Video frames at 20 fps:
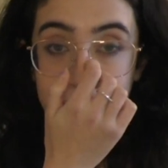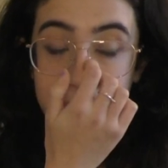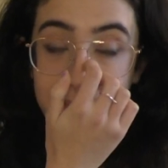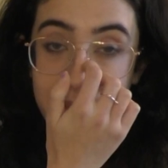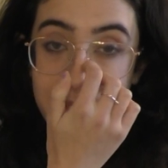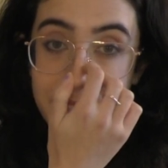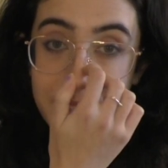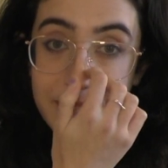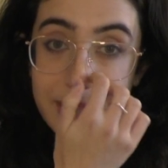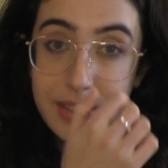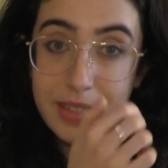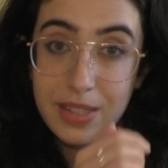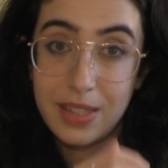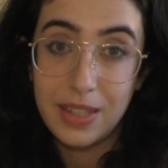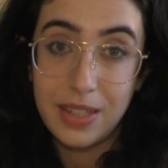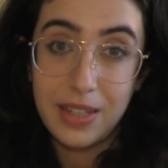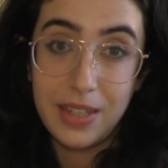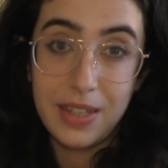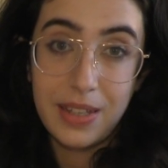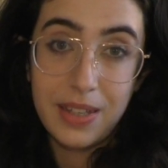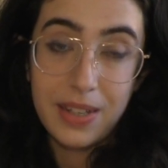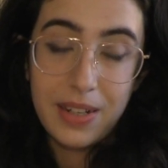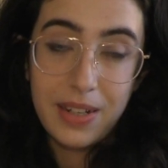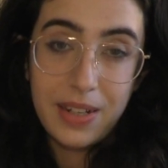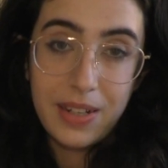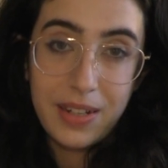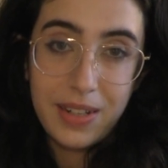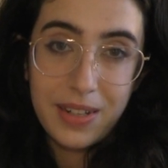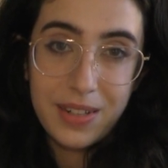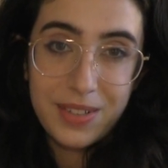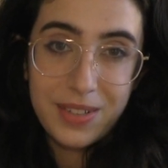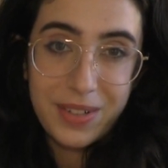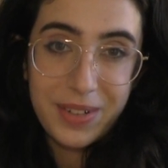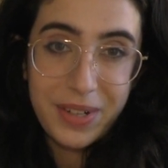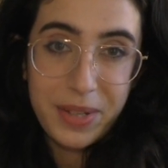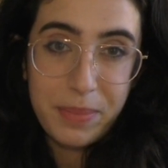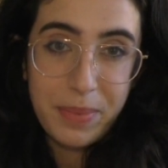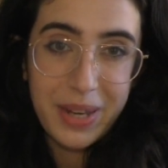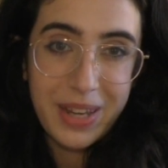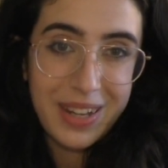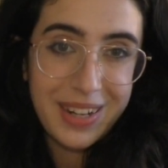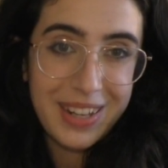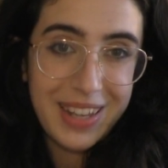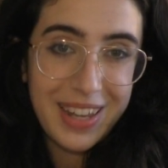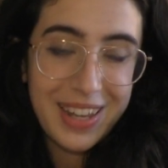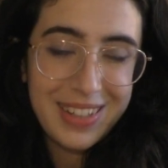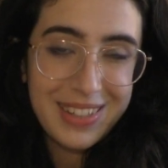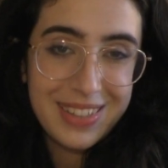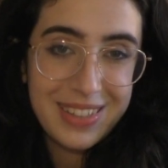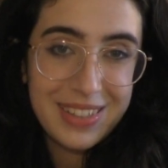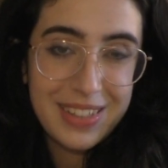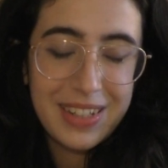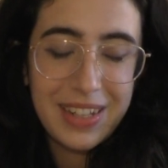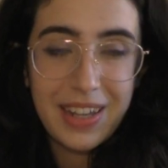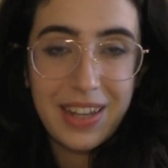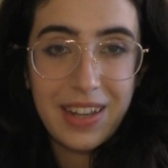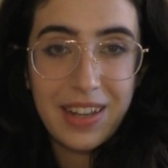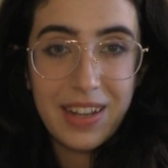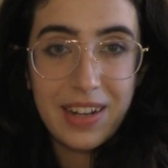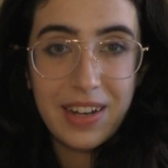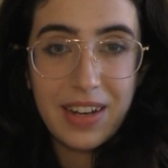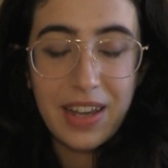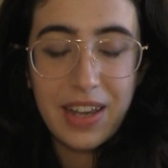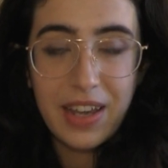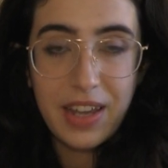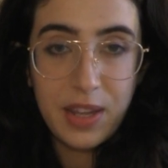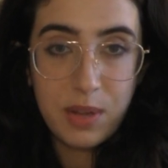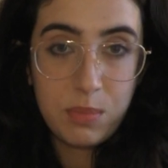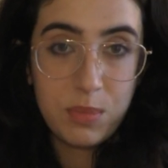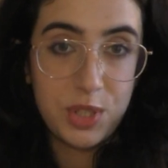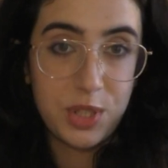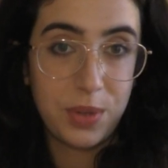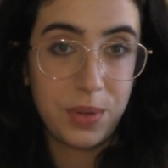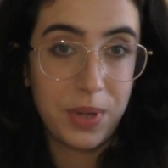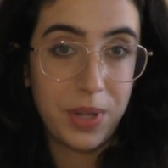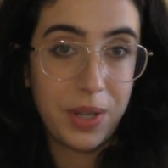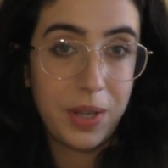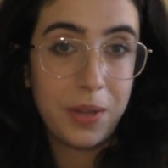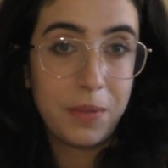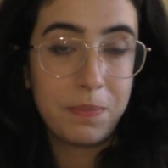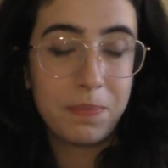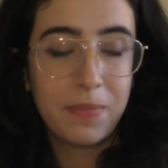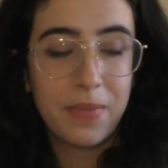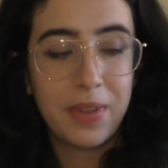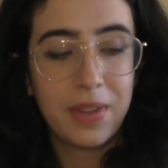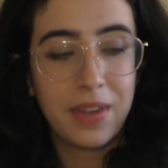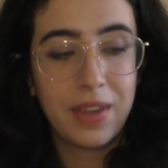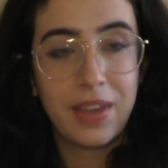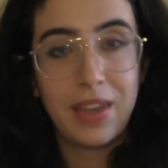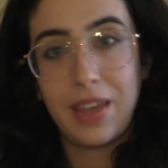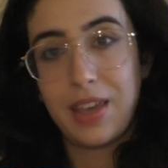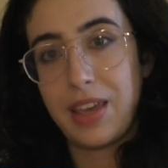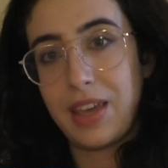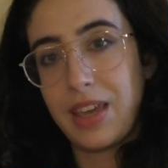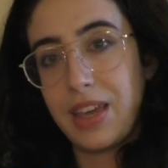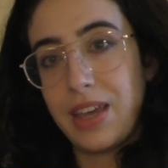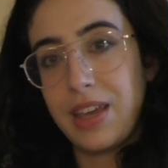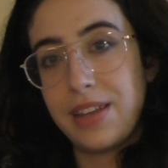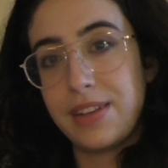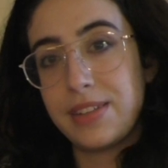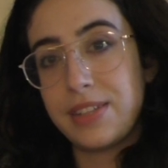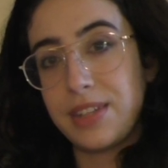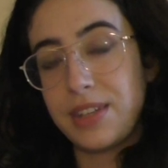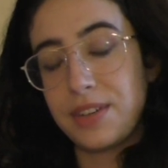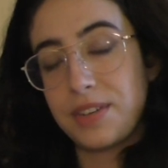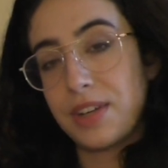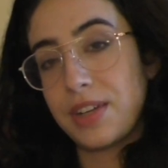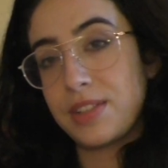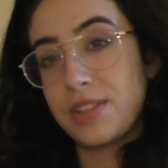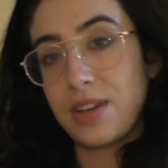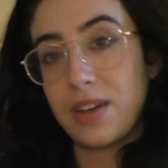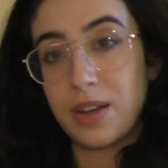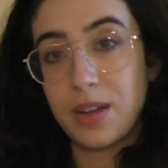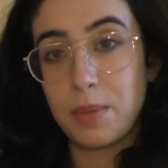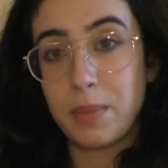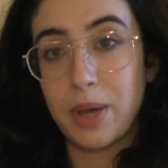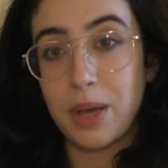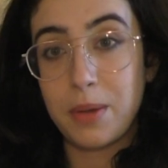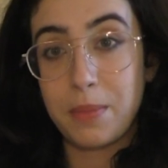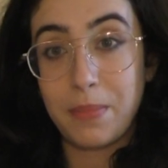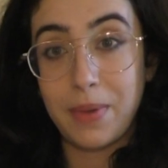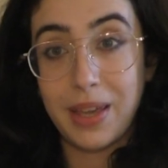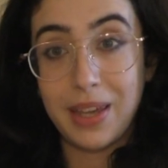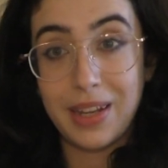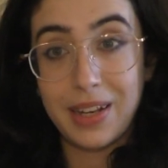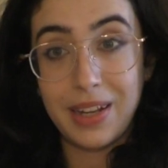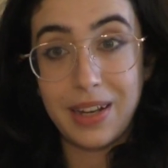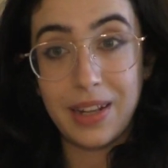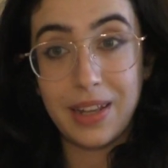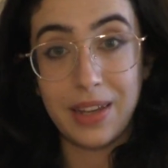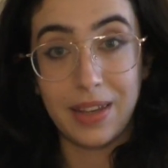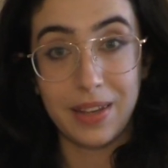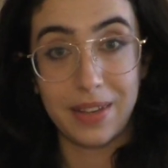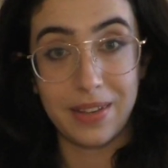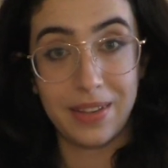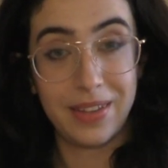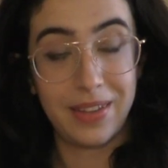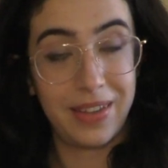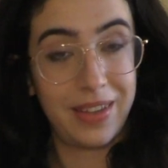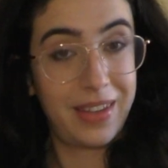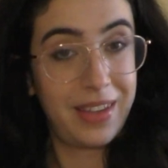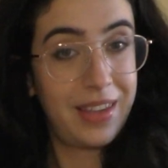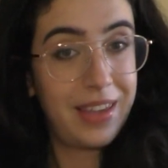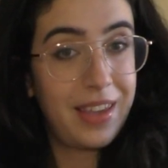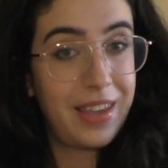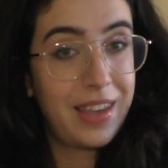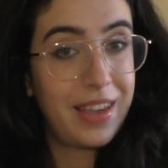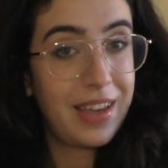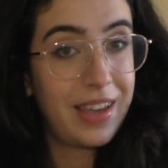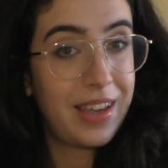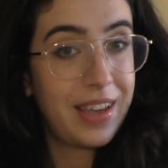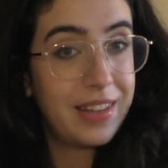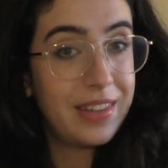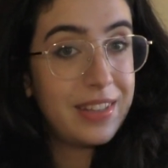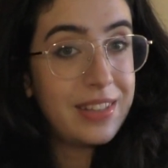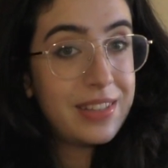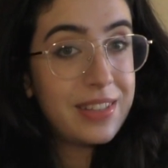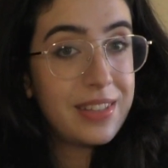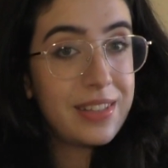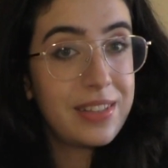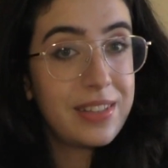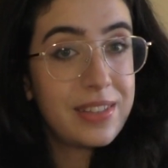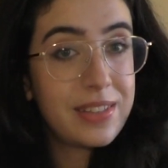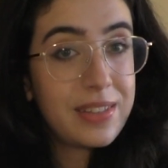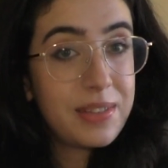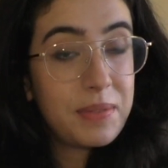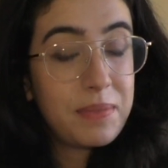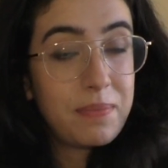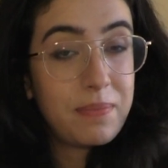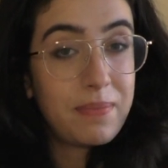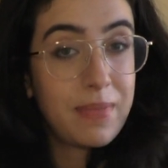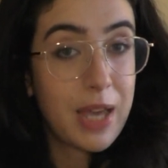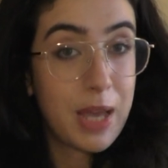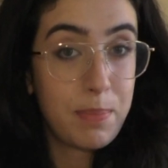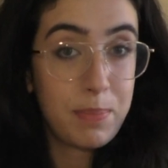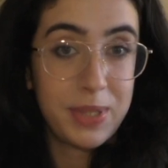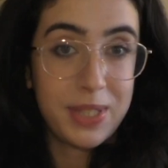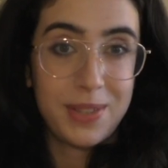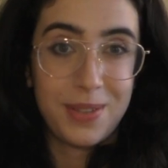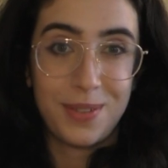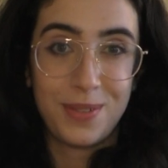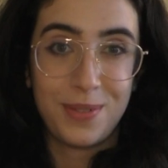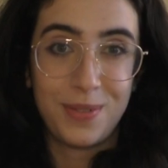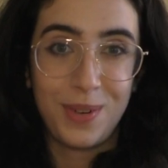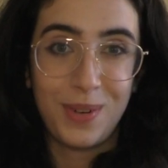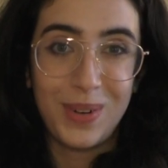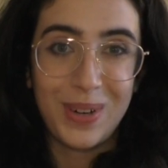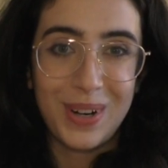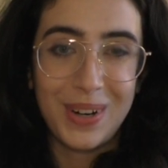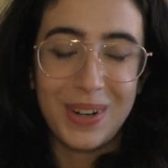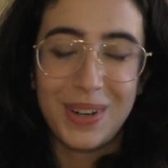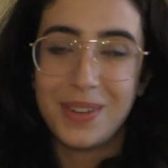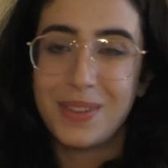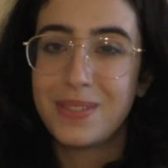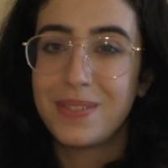This is the Knitting Attorney podcast and I am Joni, and here I talk about my knitting, and this is episode 4.